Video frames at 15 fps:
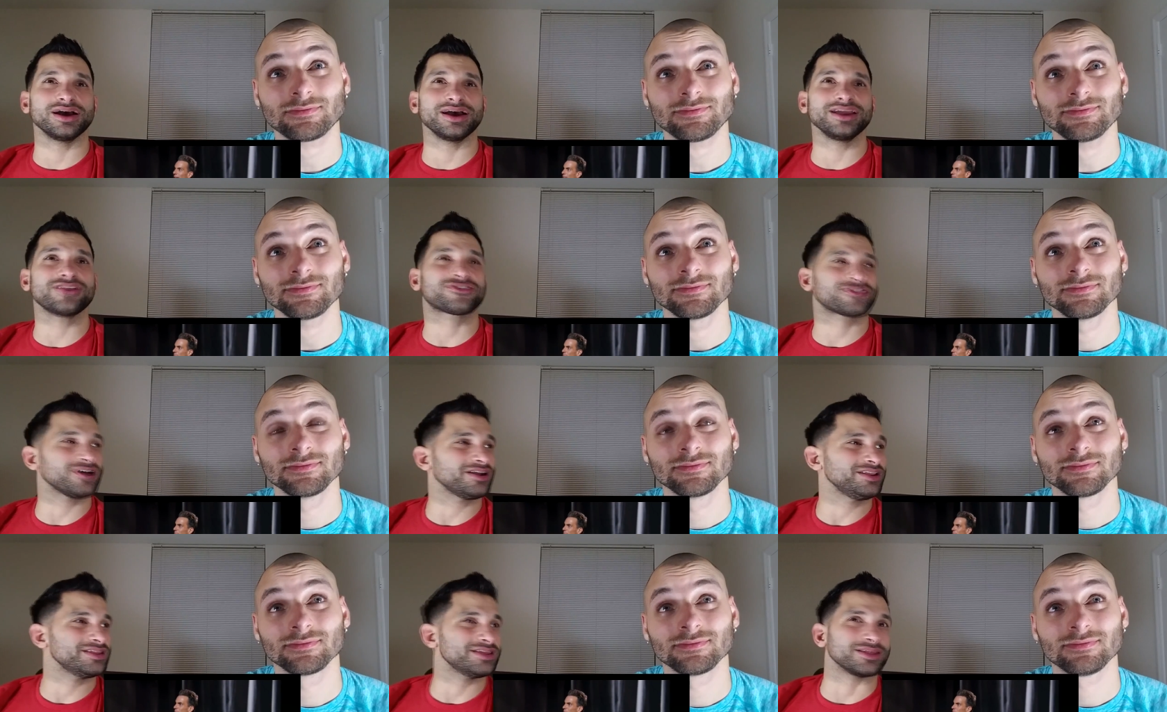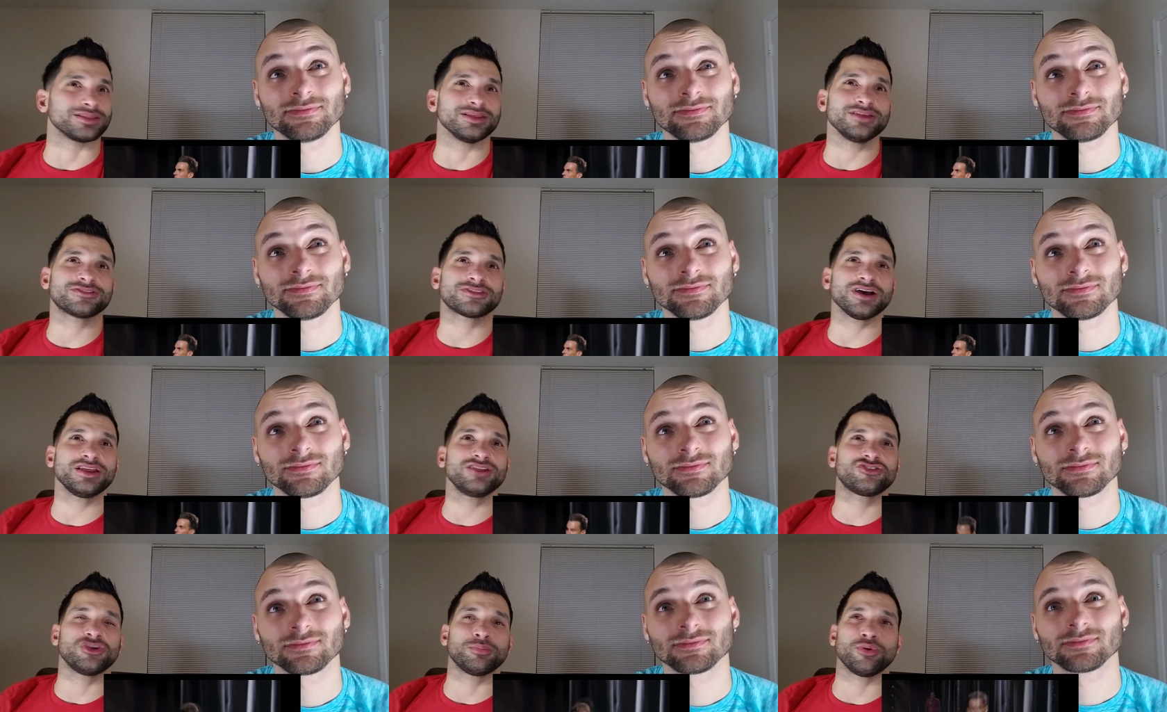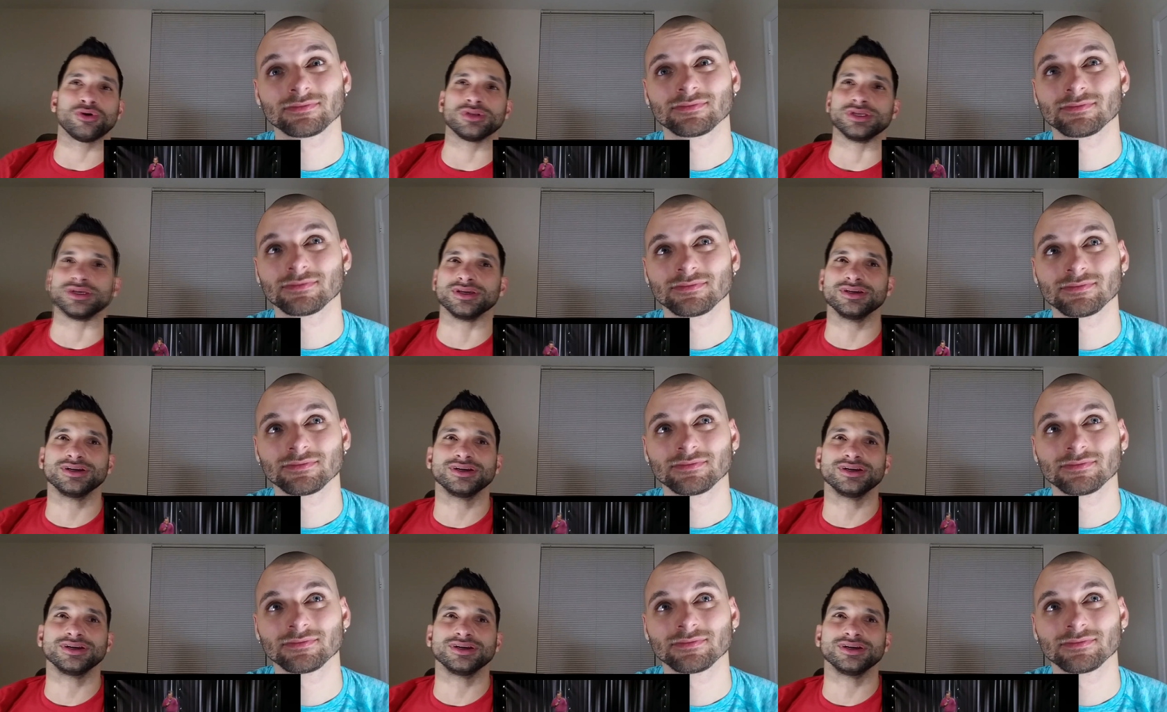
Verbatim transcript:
Speaker 1: He studied it. He studied Chipotle. He